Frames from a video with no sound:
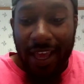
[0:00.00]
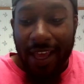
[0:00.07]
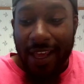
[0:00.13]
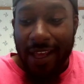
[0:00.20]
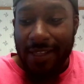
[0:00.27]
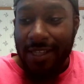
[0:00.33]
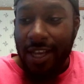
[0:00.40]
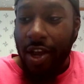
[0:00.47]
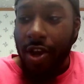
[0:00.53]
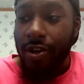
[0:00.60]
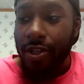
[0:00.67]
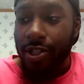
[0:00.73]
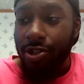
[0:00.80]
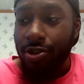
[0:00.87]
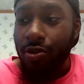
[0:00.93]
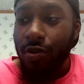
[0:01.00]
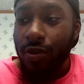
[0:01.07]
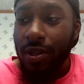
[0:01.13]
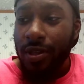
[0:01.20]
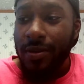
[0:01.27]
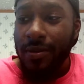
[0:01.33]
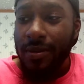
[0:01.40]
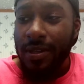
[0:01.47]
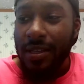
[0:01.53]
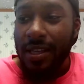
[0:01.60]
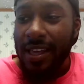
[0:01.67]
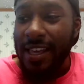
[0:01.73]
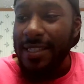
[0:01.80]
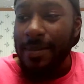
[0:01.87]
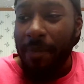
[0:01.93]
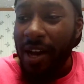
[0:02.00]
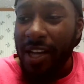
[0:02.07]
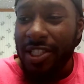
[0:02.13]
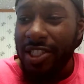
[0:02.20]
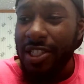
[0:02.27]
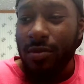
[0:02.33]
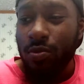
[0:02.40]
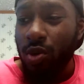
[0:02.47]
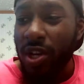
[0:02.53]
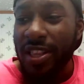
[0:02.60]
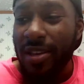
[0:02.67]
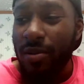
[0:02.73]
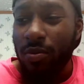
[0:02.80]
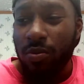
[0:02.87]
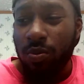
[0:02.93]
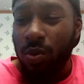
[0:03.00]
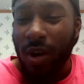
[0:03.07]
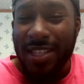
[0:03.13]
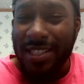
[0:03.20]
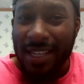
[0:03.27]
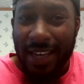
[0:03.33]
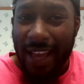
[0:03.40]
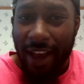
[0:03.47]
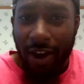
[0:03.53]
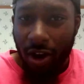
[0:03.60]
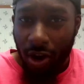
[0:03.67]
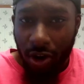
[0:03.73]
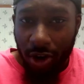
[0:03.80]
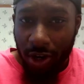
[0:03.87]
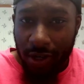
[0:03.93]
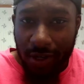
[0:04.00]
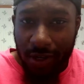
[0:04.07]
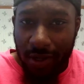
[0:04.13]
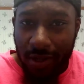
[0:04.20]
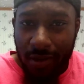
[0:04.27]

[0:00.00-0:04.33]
And tell you the truth, his punches really wasn't that hard.